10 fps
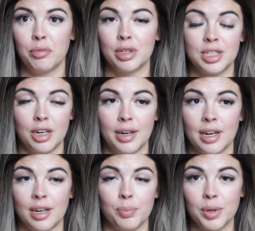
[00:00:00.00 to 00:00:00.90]
It was staring
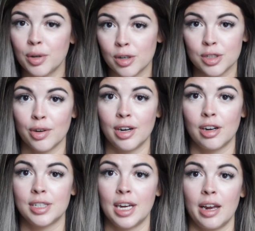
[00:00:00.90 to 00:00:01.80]
at a computer screen
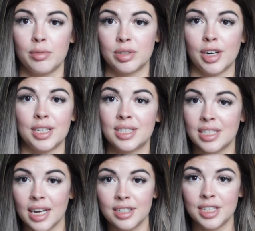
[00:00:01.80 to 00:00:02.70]
all day. It was very
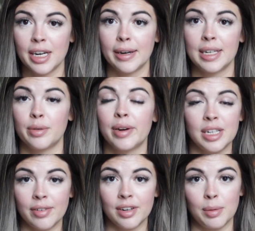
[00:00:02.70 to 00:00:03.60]
sedentary, so I
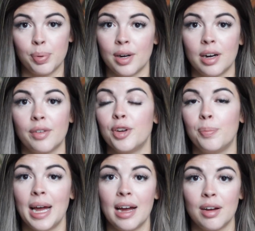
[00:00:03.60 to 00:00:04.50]
definitely put on a few
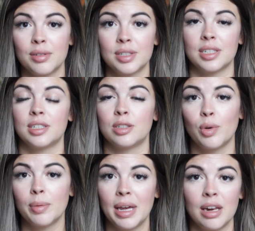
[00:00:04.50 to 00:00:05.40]
pounds because this
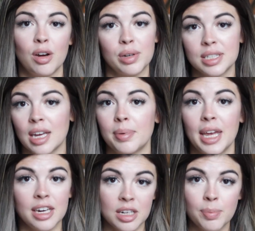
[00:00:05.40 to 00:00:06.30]
one man always kept
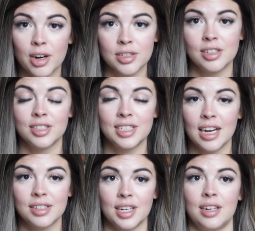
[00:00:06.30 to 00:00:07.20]
candy bars on his
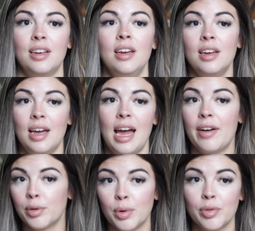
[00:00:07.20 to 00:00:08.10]
desk, and
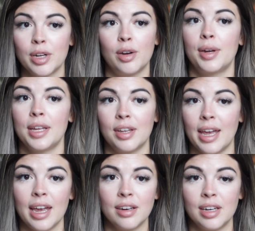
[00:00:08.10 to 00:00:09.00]
everyone would go get the
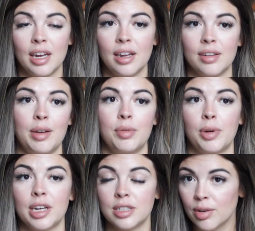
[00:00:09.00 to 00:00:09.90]
candy, and they would
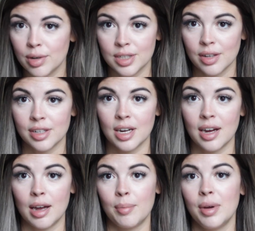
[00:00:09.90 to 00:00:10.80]
bring donuts all the
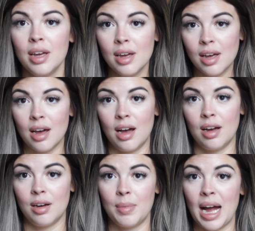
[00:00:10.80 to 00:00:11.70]
time.
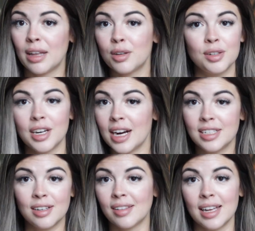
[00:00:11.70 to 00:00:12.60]
I learned that I
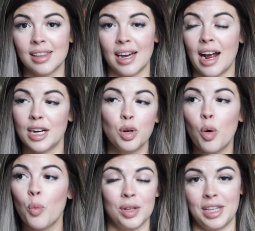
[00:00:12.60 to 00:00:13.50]
didn't like that. I
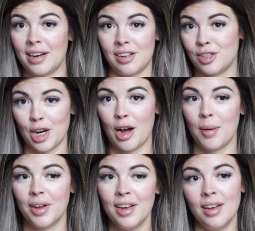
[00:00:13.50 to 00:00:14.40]
don't want that in a
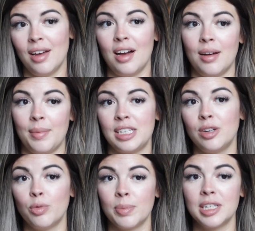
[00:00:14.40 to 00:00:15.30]
job. I
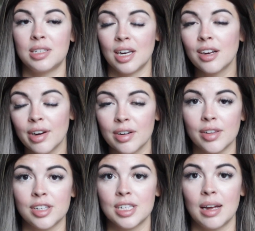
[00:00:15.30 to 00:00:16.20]
didn't want to be sitting around
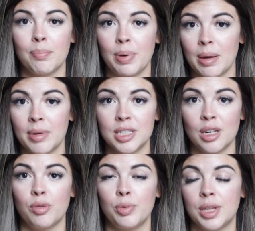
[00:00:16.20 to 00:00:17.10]
all the time by
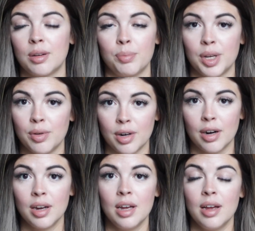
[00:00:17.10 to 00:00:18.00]
myself with a
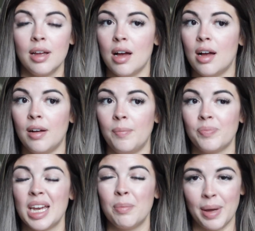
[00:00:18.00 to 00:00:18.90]
computer.
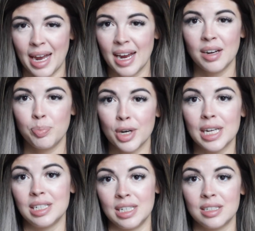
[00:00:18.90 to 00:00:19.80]
It paid
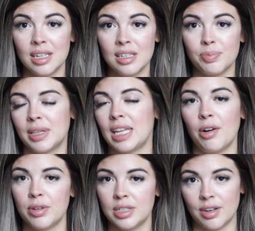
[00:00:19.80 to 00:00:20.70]
pretty decent, but
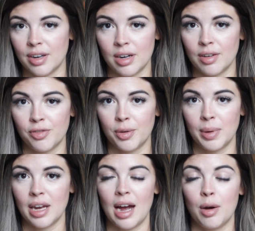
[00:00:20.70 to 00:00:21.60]
that wasn't good enough for
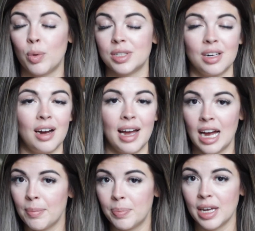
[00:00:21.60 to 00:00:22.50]
me. I was not
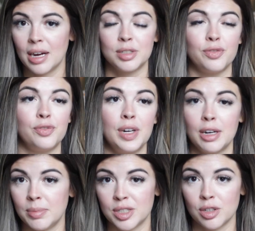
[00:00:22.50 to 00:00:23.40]
happy. I was
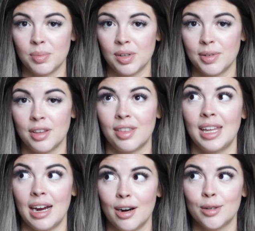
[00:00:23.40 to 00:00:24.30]
very miserable
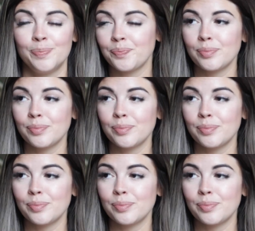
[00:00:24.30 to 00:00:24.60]
there.